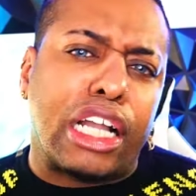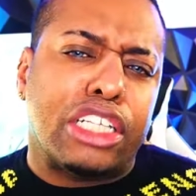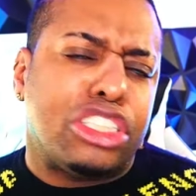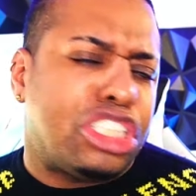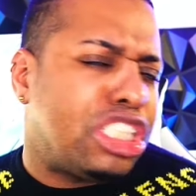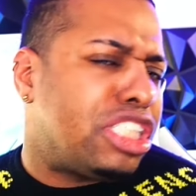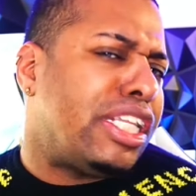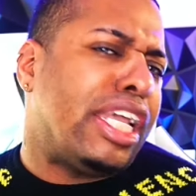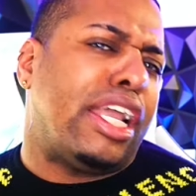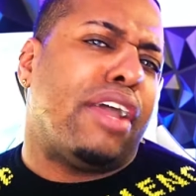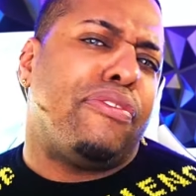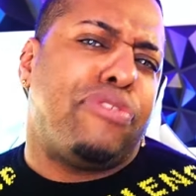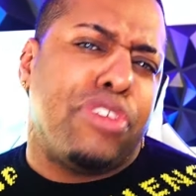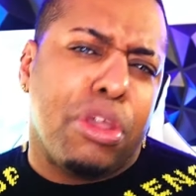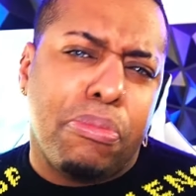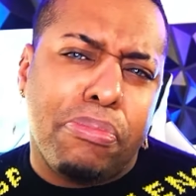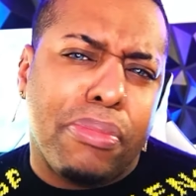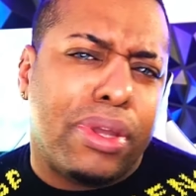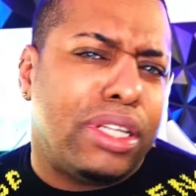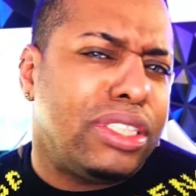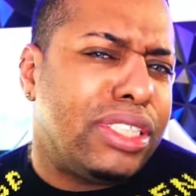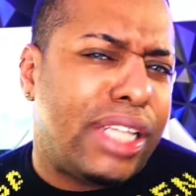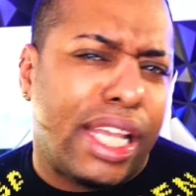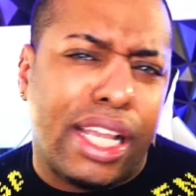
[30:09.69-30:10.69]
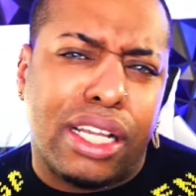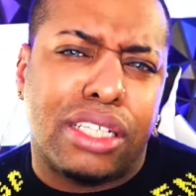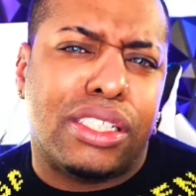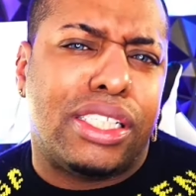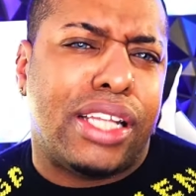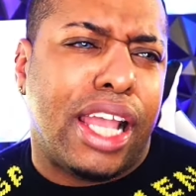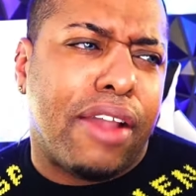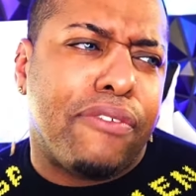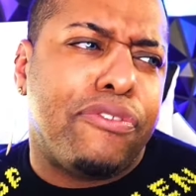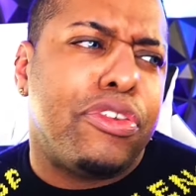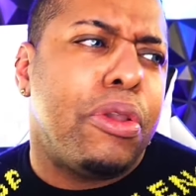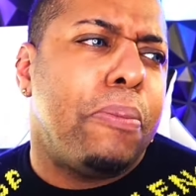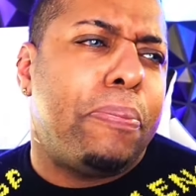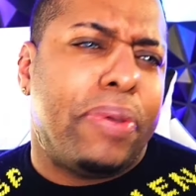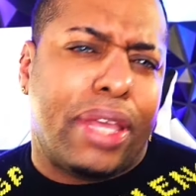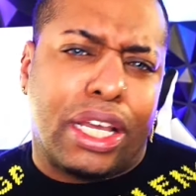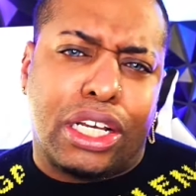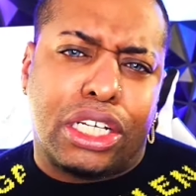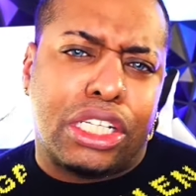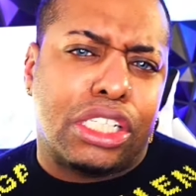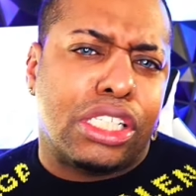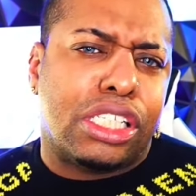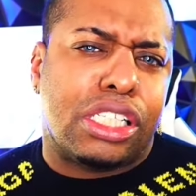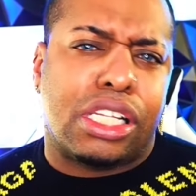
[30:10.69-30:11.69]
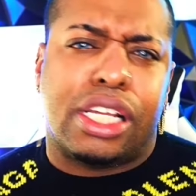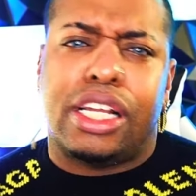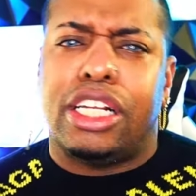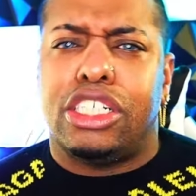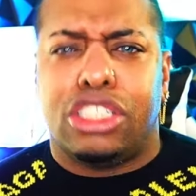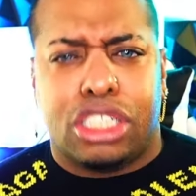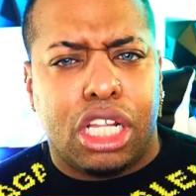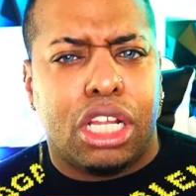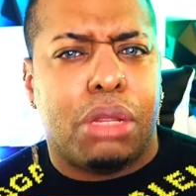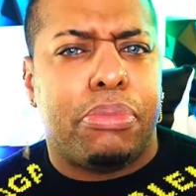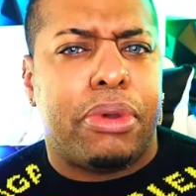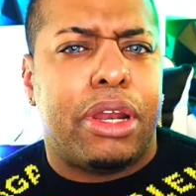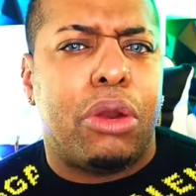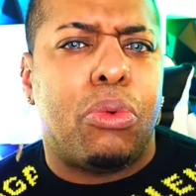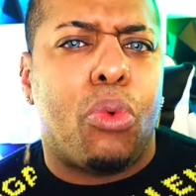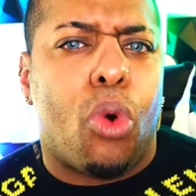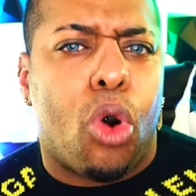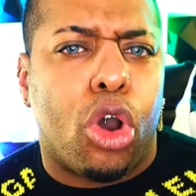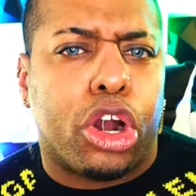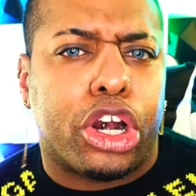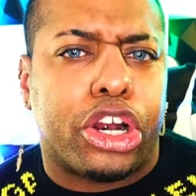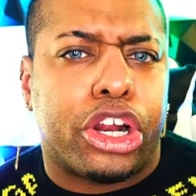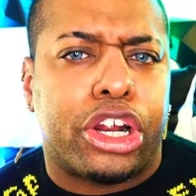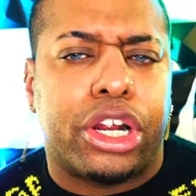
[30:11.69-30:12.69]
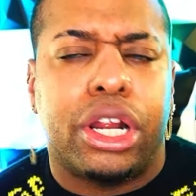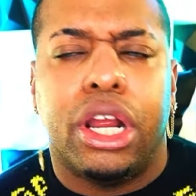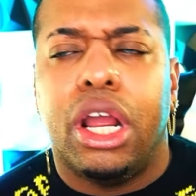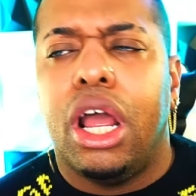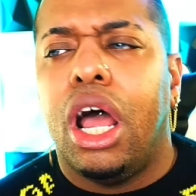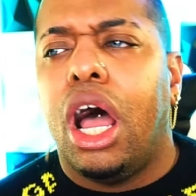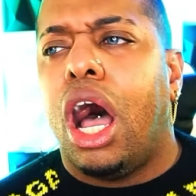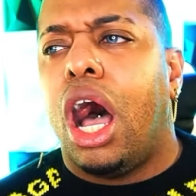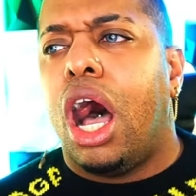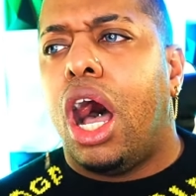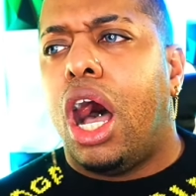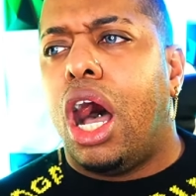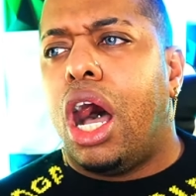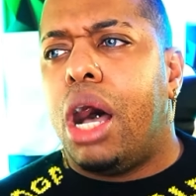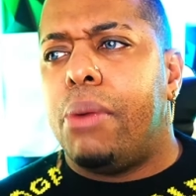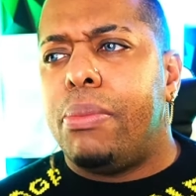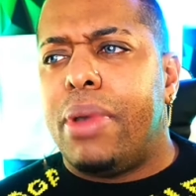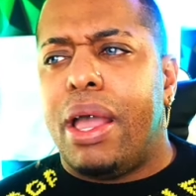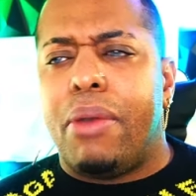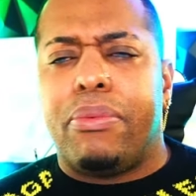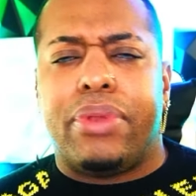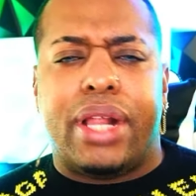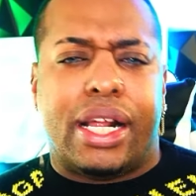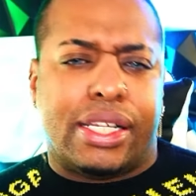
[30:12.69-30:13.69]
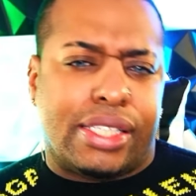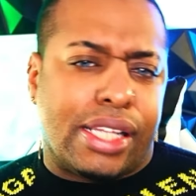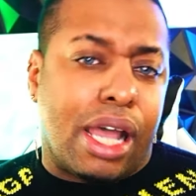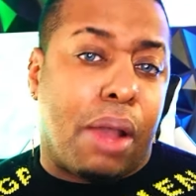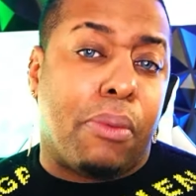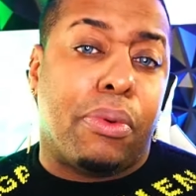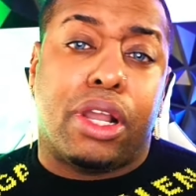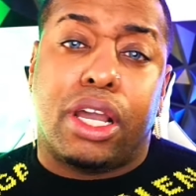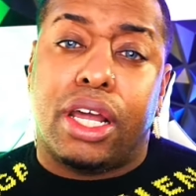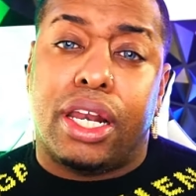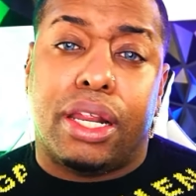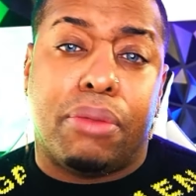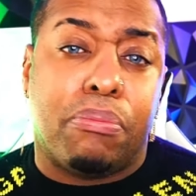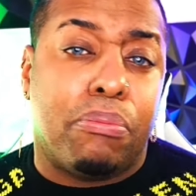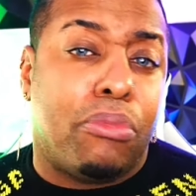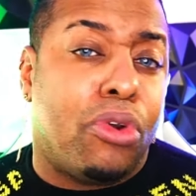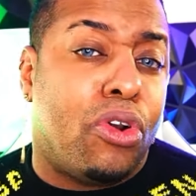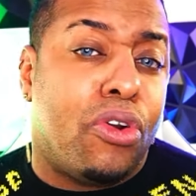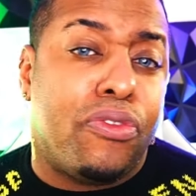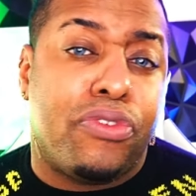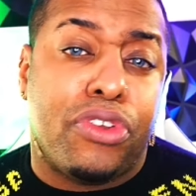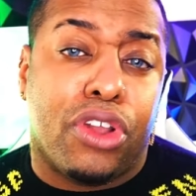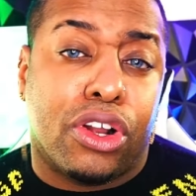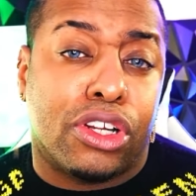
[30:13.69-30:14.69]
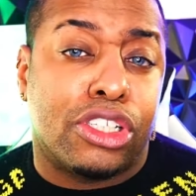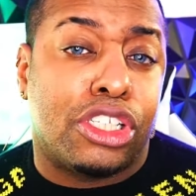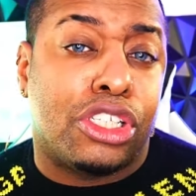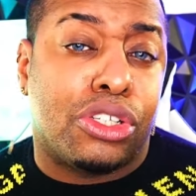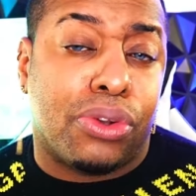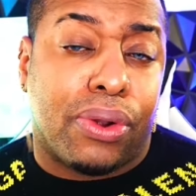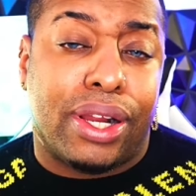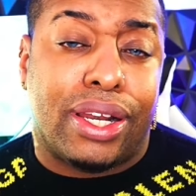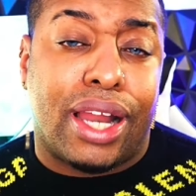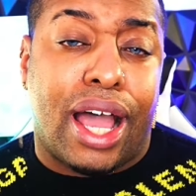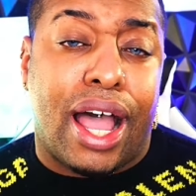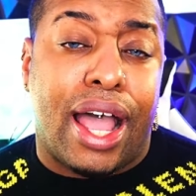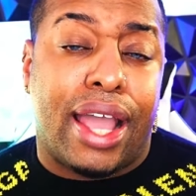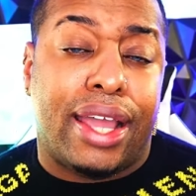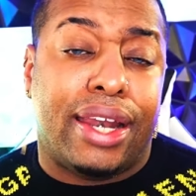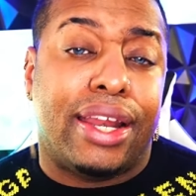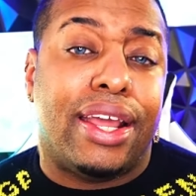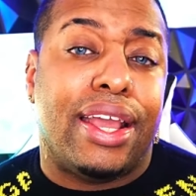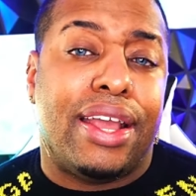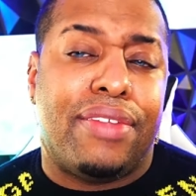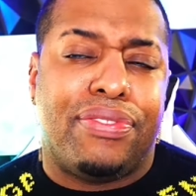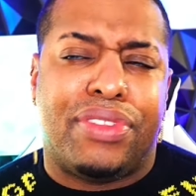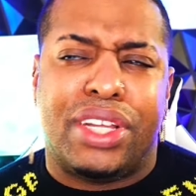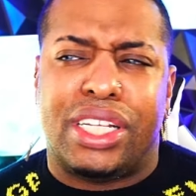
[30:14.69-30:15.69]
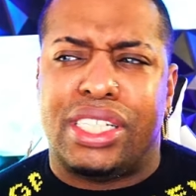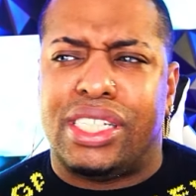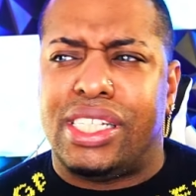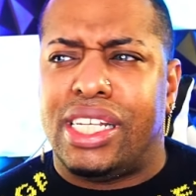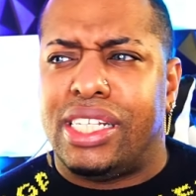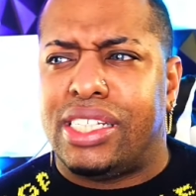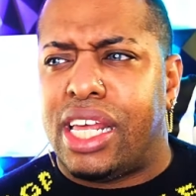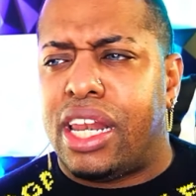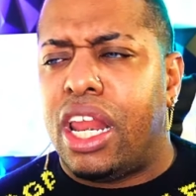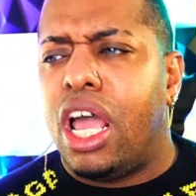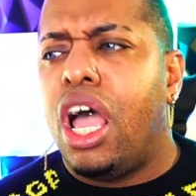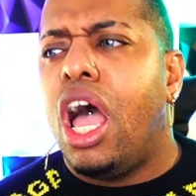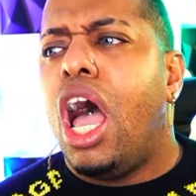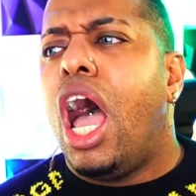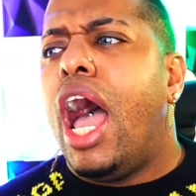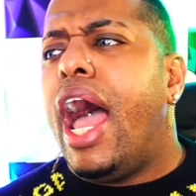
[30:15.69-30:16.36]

Just take a few pills. It's a little bit of water. And that's how we're going to move your storyline in this season.